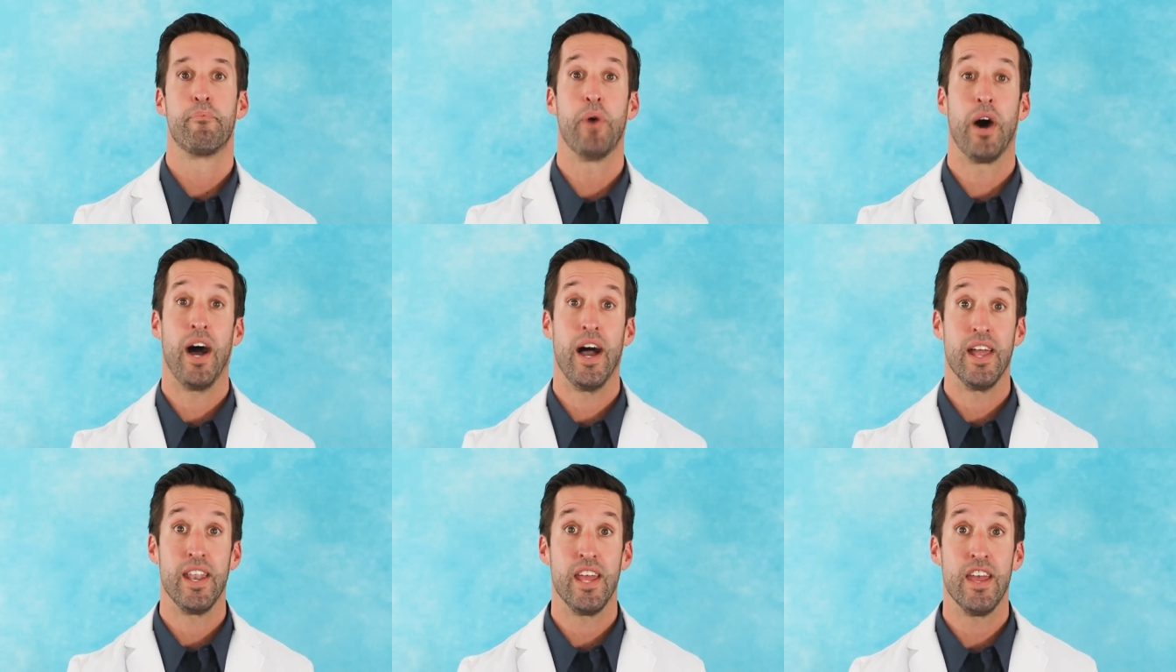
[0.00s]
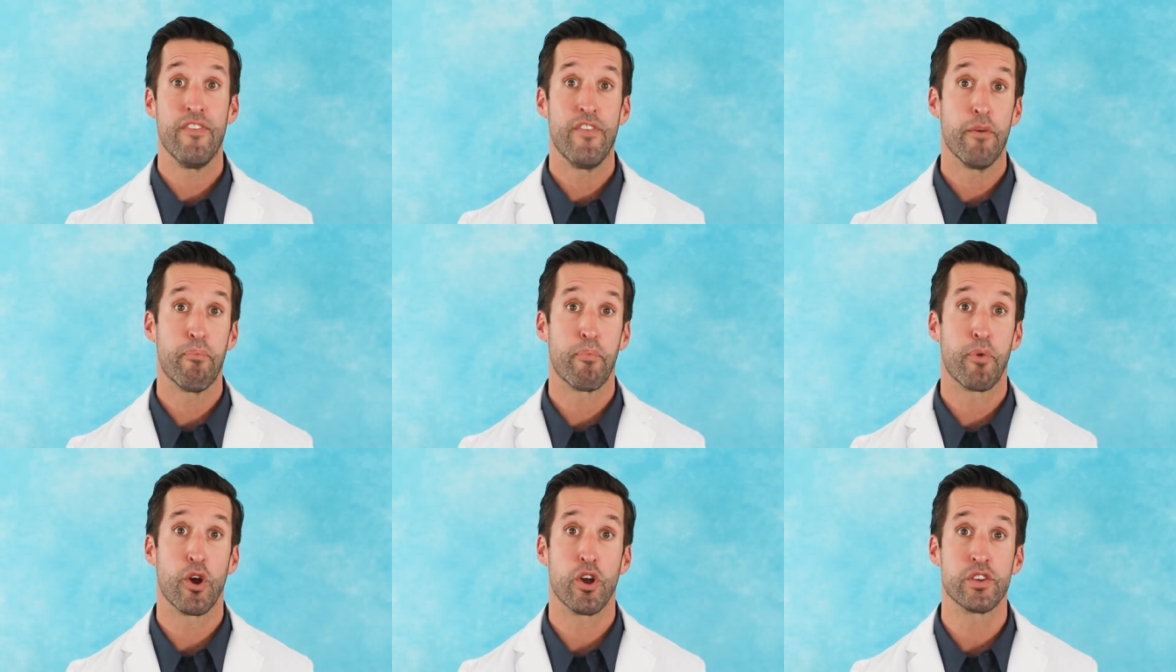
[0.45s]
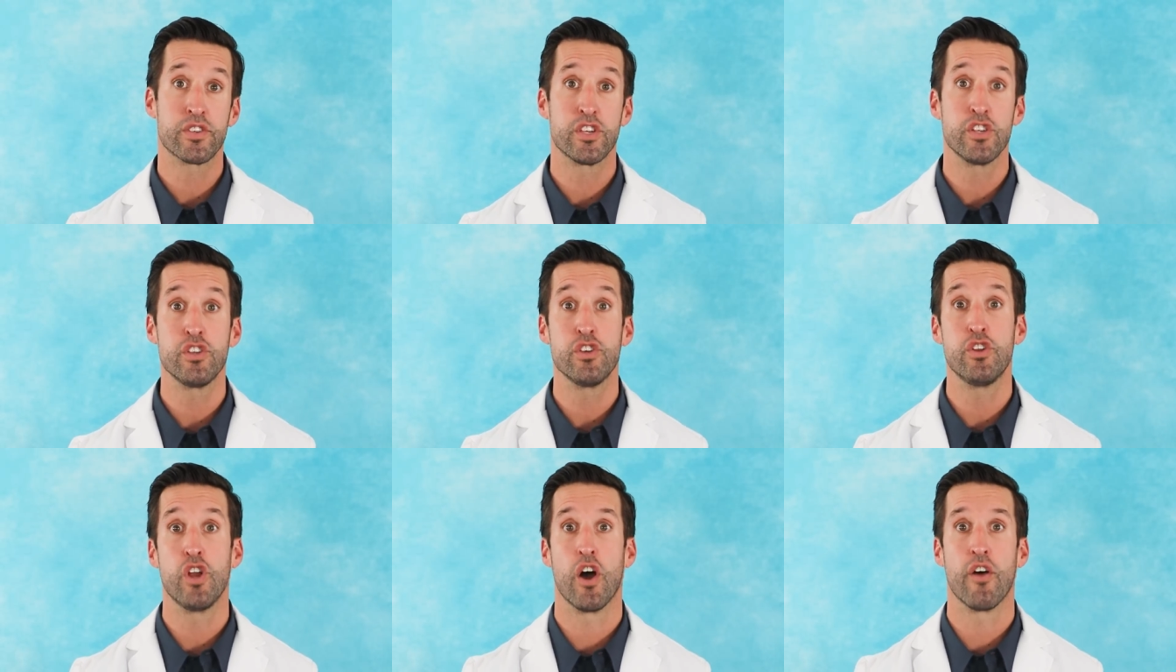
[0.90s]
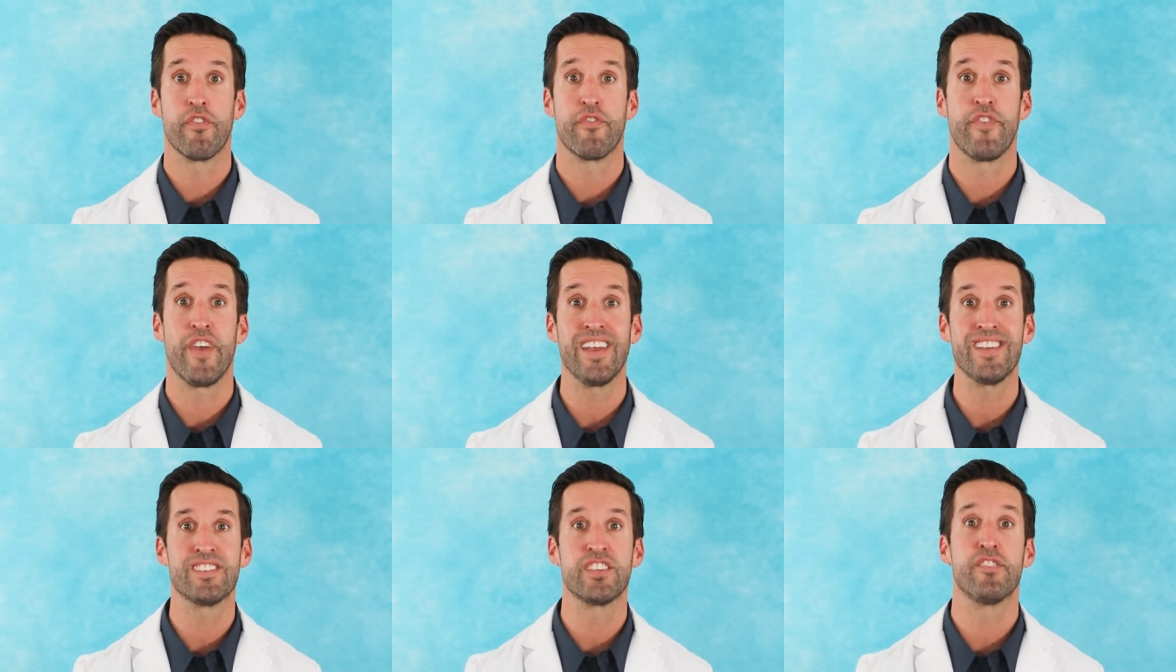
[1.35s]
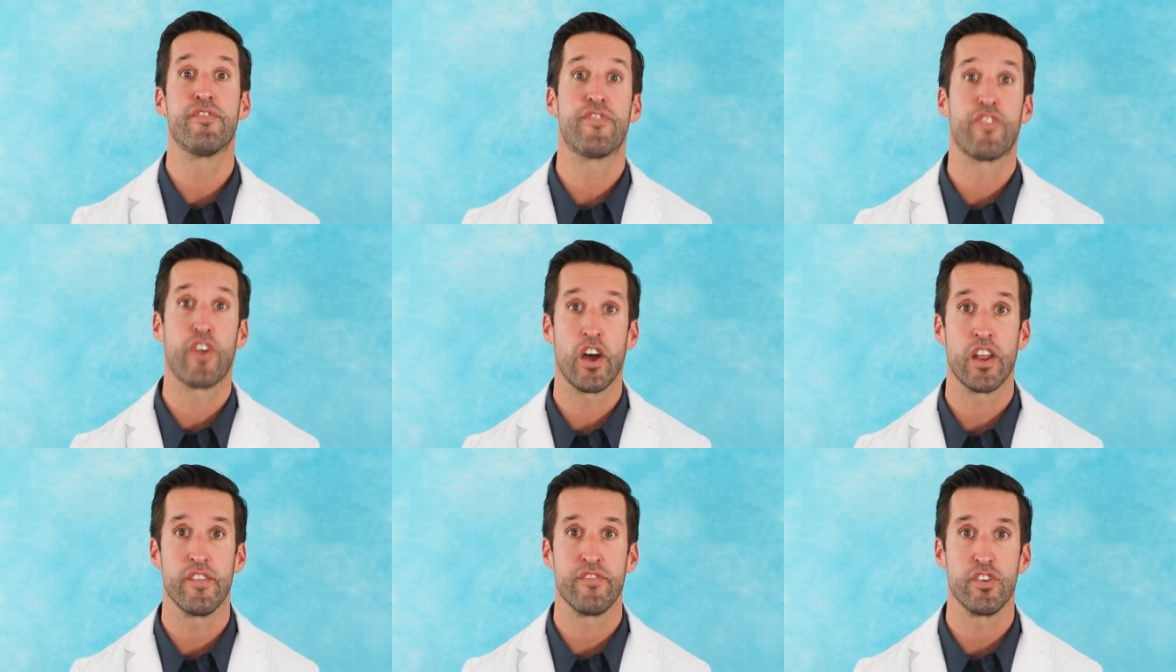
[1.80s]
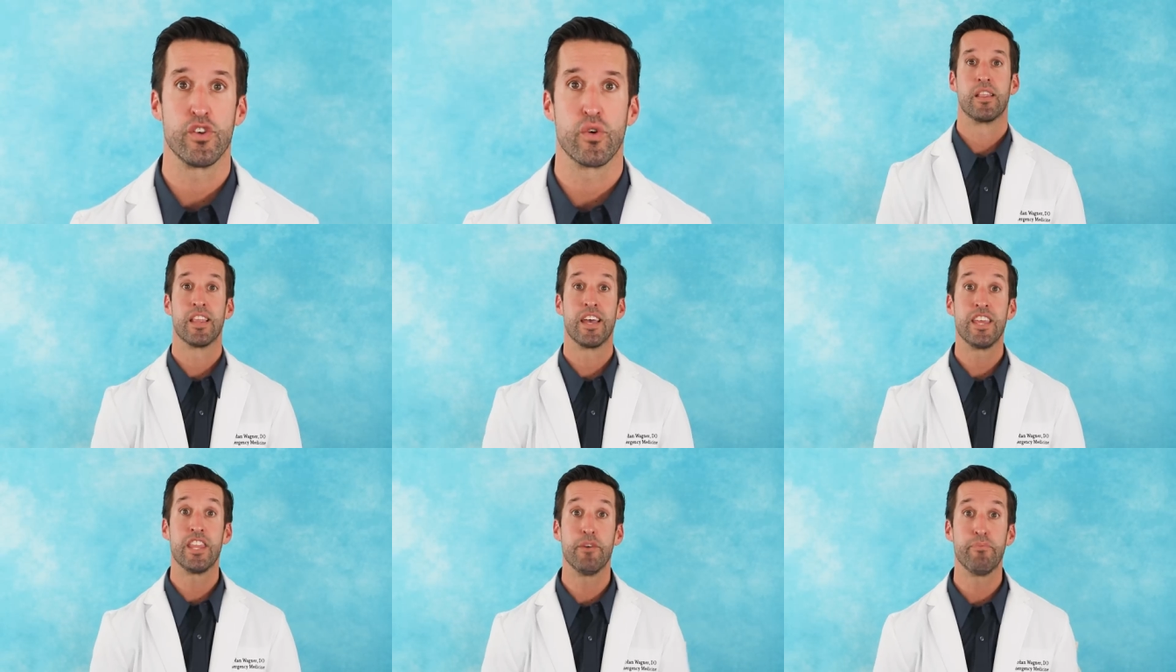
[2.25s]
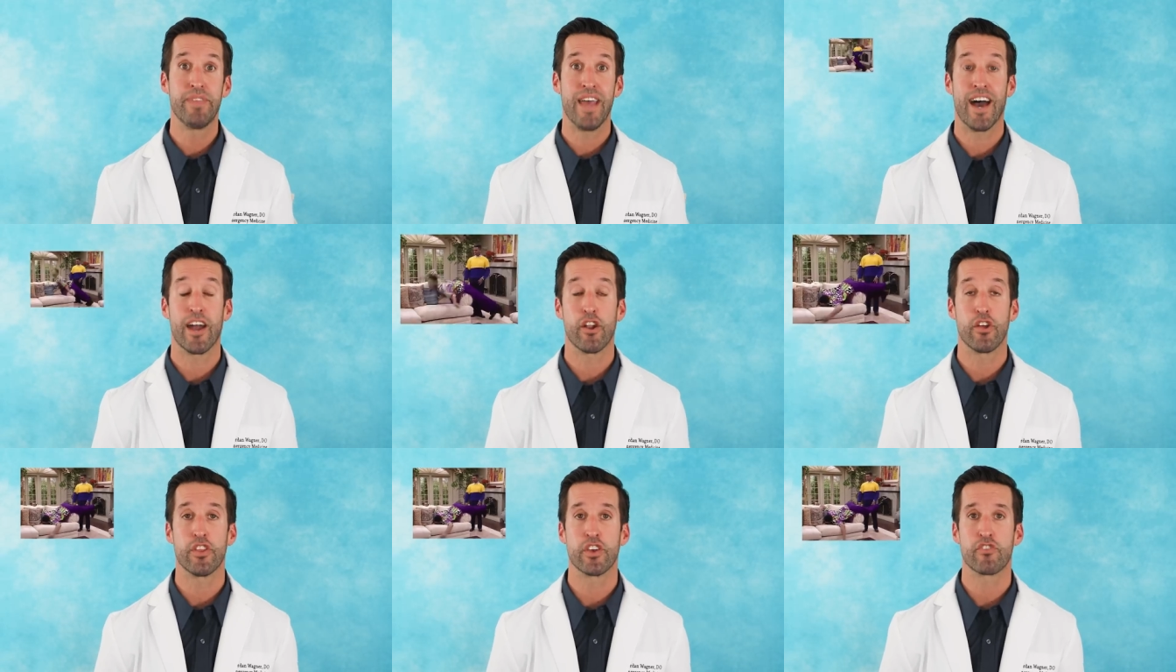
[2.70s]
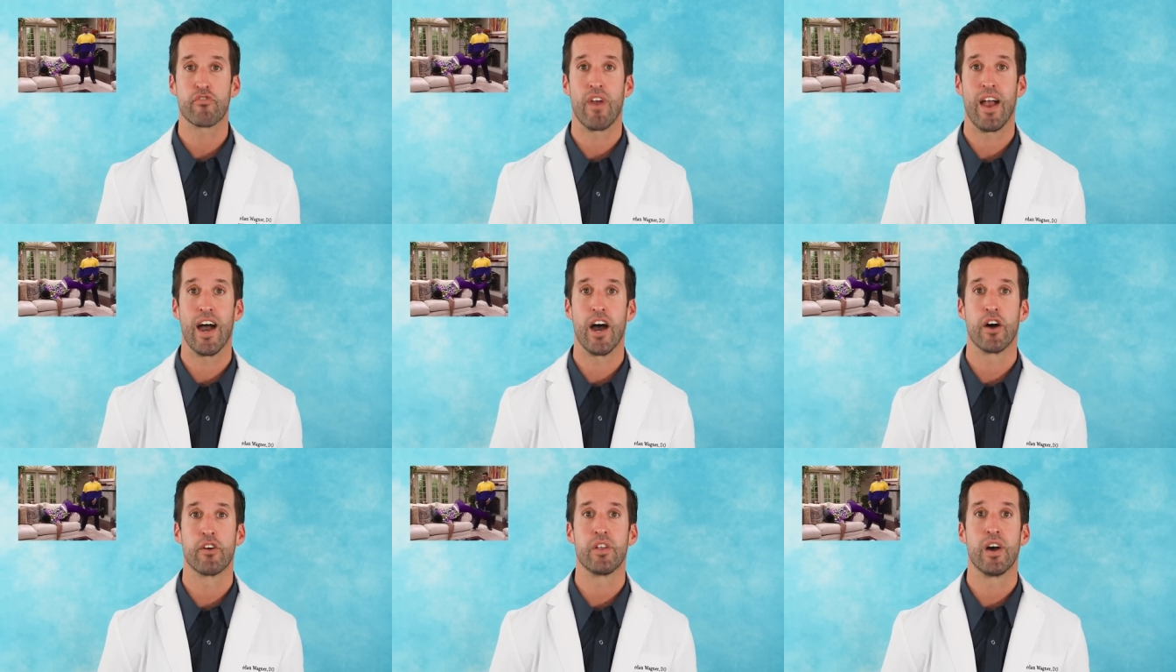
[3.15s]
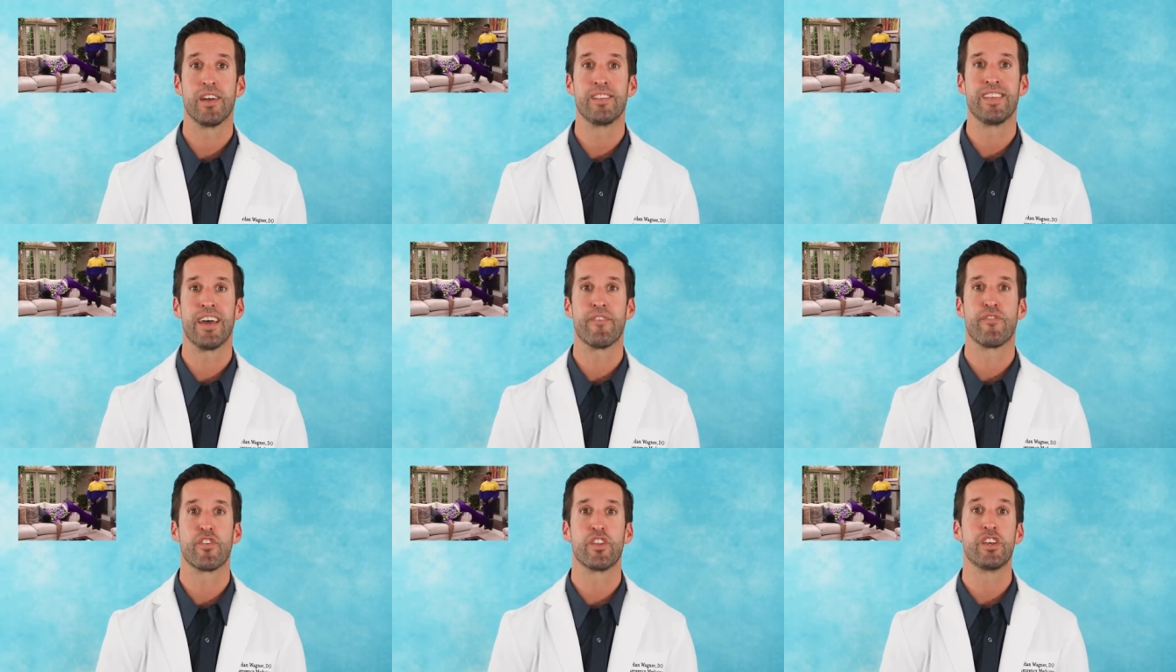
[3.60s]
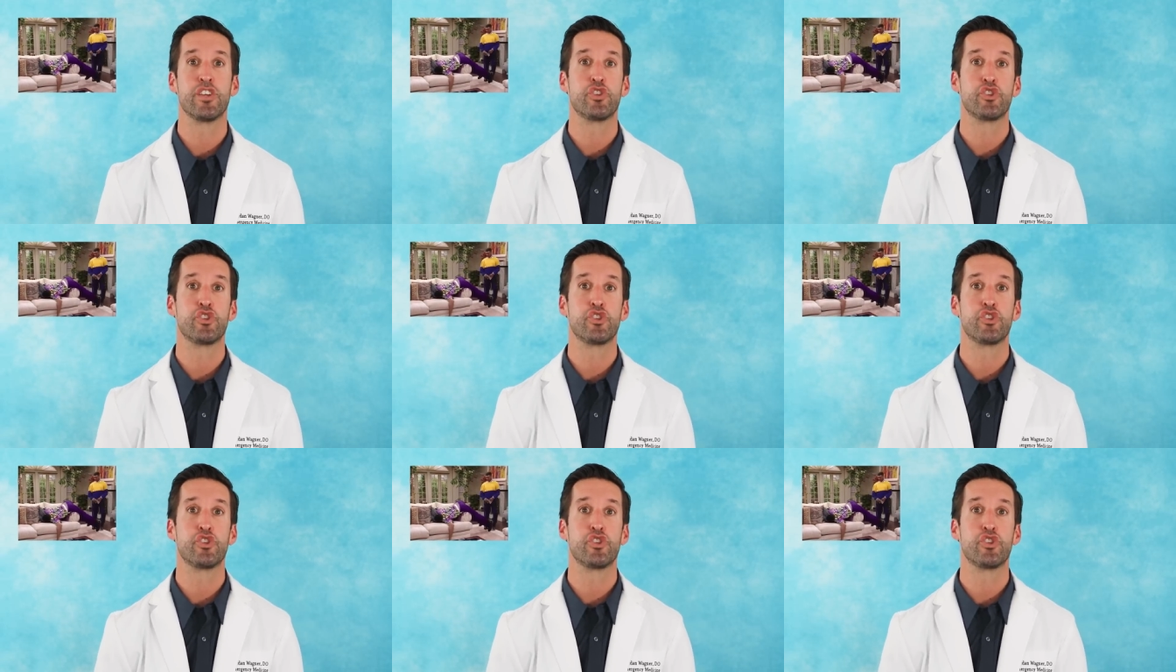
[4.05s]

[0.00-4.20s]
But if a person you know faints in front of you, lay them down on the ground. Definitely